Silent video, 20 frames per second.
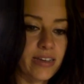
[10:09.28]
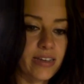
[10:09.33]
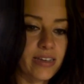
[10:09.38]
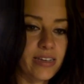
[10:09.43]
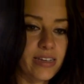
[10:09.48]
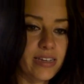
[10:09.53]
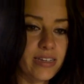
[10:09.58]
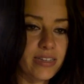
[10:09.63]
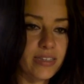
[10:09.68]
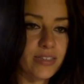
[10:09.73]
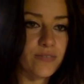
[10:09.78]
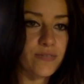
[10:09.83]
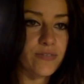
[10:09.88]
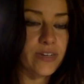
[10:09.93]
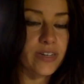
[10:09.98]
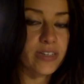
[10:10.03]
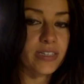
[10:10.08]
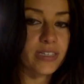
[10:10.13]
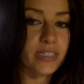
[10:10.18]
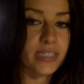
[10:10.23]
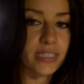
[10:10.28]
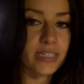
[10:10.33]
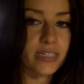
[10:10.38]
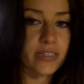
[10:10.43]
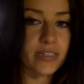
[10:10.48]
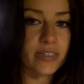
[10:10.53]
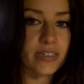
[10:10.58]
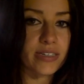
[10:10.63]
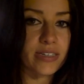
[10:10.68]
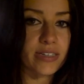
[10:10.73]
it's very
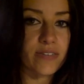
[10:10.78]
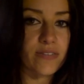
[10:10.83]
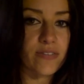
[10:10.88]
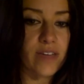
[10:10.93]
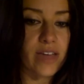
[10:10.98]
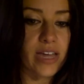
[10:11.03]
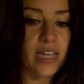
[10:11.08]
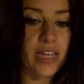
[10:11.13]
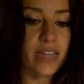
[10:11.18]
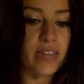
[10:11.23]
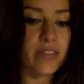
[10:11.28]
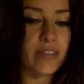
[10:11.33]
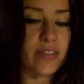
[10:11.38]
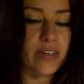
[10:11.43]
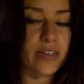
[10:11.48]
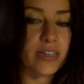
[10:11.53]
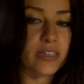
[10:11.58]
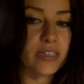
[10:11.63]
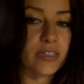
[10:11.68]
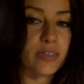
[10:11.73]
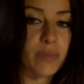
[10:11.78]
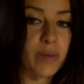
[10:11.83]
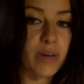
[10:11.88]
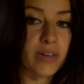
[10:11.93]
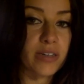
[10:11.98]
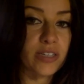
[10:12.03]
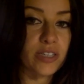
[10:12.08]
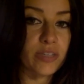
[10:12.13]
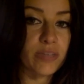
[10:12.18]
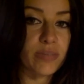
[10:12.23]
secretive, and there's
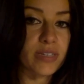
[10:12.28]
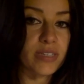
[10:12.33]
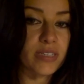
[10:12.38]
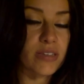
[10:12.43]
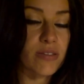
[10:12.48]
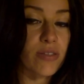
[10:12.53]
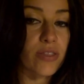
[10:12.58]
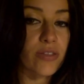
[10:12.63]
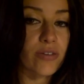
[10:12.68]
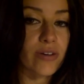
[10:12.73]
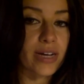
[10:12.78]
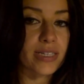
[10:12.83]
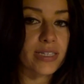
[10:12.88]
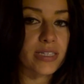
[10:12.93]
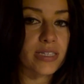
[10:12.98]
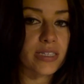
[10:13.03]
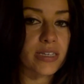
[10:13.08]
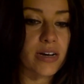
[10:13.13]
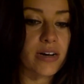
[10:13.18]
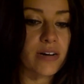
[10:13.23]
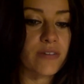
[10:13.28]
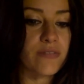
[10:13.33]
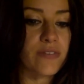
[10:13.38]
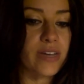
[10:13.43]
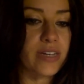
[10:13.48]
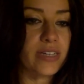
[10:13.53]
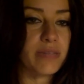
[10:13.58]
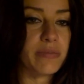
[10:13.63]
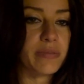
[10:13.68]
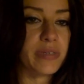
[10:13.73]
punishments and threats of
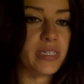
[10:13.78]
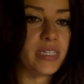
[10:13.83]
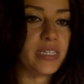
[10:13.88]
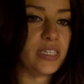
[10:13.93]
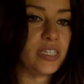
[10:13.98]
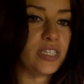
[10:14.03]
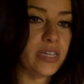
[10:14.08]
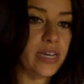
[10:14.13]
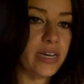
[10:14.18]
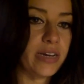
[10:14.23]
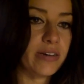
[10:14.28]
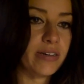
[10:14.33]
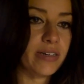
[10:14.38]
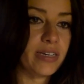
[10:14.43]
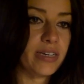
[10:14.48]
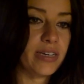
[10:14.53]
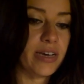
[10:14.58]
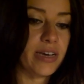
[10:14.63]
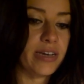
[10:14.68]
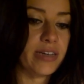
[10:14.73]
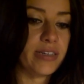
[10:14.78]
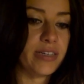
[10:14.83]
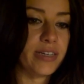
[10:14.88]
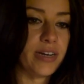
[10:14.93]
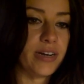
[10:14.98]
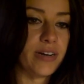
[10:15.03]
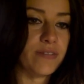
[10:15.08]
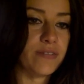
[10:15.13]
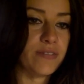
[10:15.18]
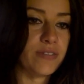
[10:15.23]
anybody sharing any
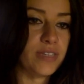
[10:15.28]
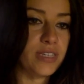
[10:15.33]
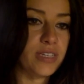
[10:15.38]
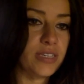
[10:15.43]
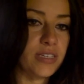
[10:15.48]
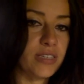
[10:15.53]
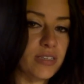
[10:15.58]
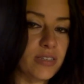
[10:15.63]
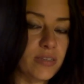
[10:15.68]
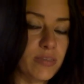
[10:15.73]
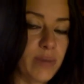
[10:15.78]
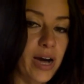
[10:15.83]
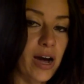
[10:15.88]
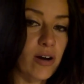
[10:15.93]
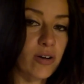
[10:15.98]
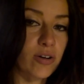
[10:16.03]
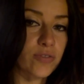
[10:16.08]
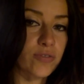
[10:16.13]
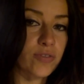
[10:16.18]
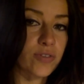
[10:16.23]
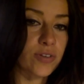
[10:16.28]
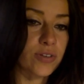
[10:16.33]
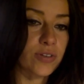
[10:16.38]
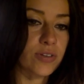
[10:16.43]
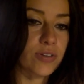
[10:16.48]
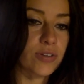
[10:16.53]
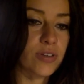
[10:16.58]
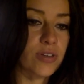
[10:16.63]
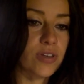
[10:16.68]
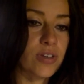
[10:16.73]
of these
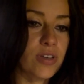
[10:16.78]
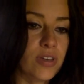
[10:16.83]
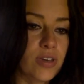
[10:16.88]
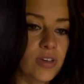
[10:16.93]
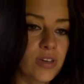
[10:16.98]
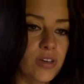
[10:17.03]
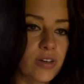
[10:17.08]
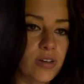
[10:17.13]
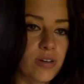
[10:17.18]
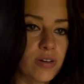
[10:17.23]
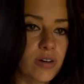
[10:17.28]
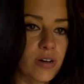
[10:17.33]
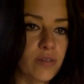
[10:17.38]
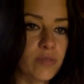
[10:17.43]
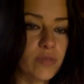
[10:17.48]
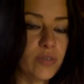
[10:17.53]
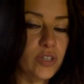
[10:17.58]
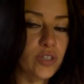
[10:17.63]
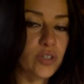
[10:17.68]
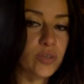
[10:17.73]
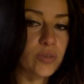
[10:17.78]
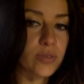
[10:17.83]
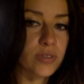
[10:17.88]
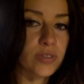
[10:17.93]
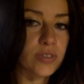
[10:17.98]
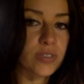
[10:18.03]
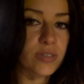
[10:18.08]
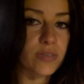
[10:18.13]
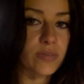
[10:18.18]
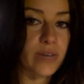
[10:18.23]
powerful
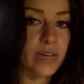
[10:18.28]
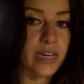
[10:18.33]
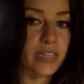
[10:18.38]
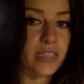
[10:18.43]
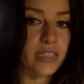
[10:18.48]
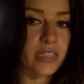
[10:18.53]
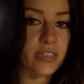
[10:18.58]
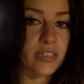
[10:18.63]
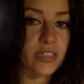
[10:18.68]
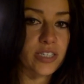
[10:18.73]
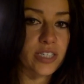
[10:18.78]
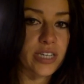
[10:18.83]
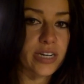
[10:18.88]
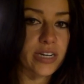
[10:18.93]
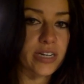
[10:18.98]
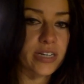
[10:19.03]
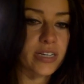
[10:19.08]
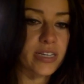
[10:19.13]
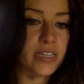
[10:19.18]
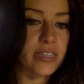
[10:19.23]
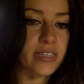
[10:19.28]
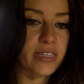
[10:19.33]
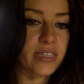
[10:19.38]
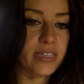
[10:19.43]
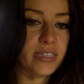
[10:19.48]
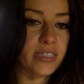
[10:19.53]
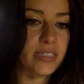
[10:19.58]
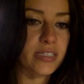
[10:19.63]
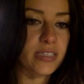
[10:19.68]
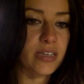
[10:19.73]
rituals and rites that are shared in
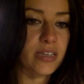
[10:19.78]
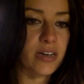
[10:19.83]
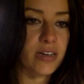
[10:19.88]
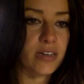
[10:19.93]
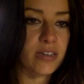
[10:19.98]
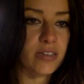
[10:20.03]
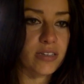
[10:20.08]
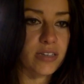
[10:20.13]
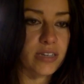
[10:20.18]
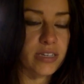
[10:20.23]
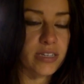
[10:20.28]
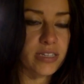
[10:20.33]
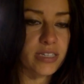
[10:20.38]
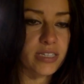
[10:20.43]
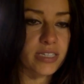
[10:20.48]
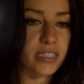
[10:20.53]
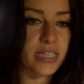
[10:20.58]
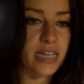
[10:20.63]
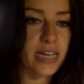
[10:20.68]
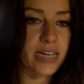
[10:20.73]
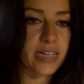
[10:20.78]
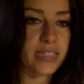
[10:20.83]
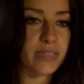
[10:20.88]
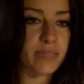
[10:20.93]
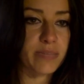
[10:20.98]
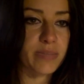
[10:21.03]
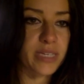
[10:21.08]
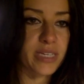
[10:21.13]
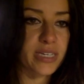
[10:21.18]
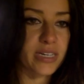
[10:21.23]
these in these texts
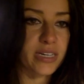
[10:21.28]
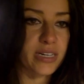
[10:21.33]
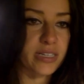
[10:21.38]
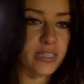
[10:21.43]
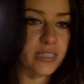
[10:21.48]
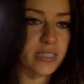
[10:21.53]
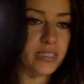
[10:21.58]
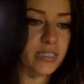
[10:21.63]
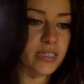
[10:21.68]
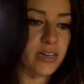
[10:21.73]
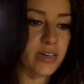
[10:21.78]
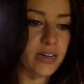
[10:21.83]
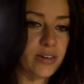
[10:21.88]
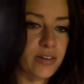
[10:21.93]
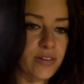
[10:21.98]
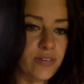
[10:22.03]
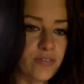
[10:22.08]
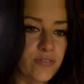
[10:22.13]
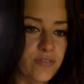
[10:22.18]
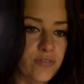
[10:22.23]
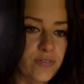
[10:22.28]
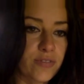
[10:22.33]
because of